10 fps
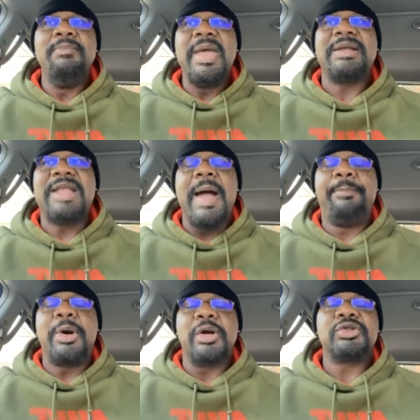and make
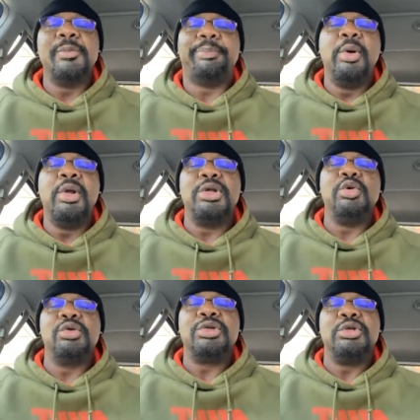that person pull
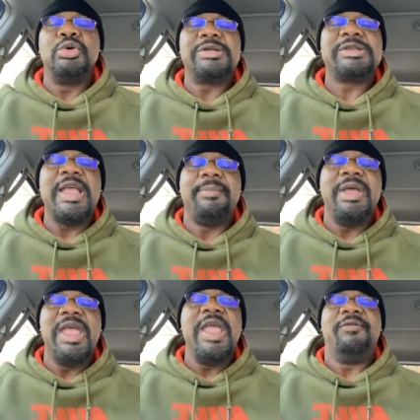you to do the
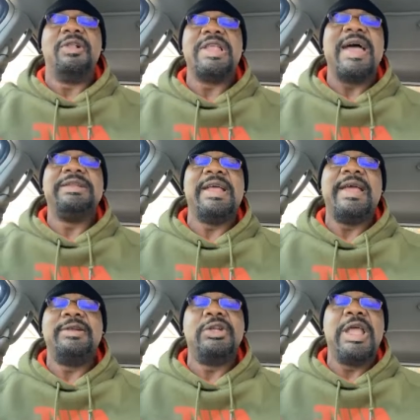same evil that
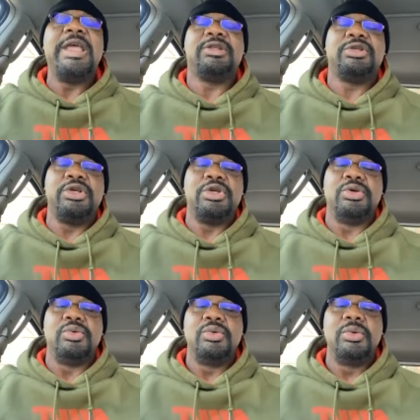they did to
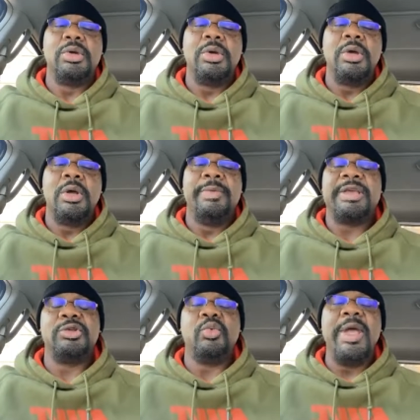you.
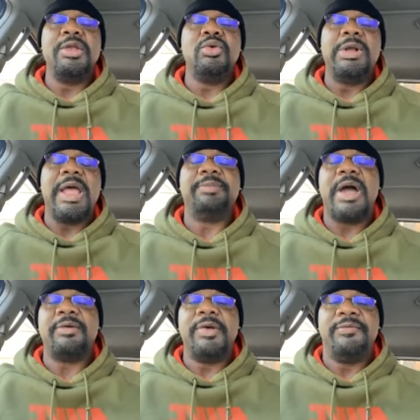Because when you led
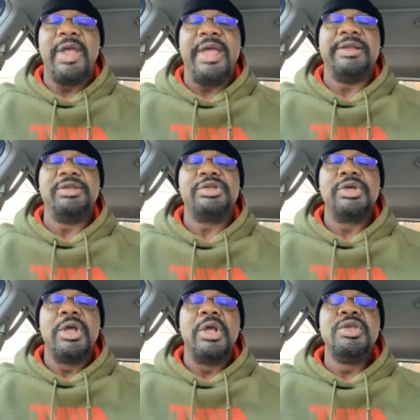by
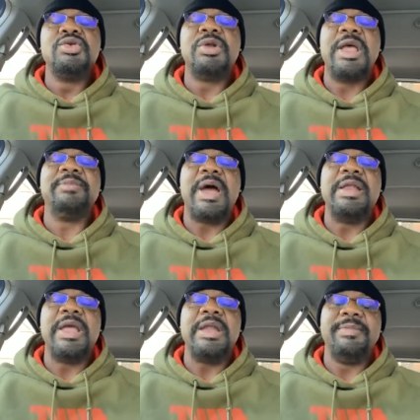revenge, you led
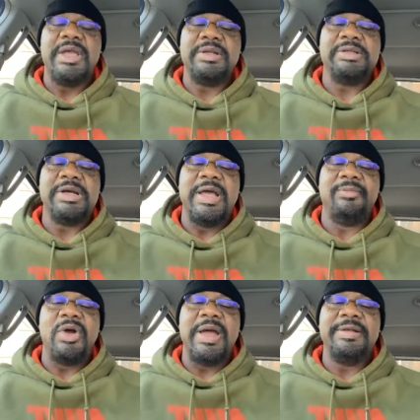by the enemy at the
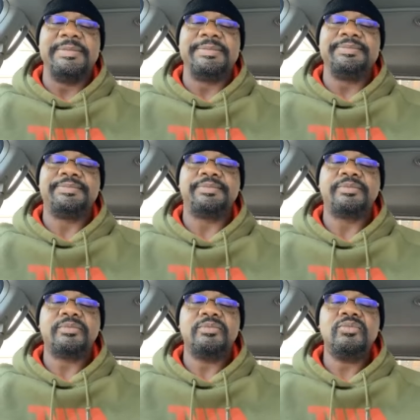time, right?
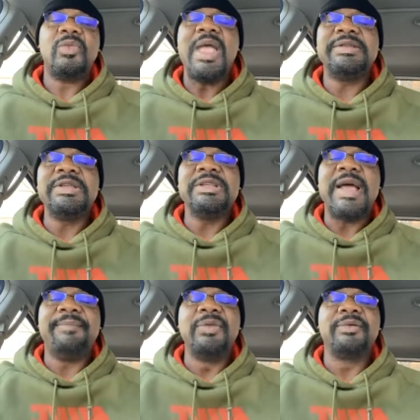I see
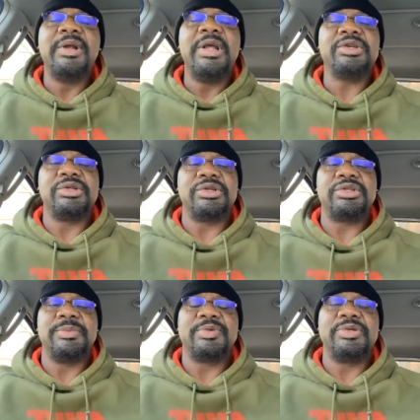it's happening in
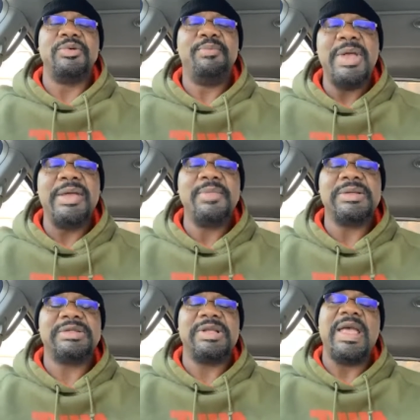relationships too. Big
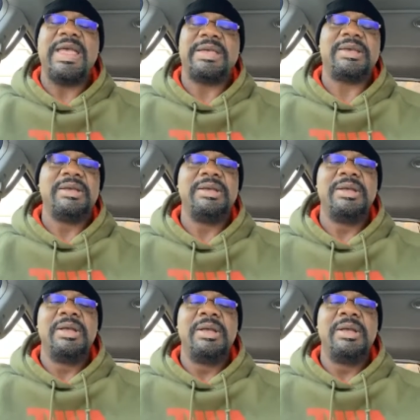mistake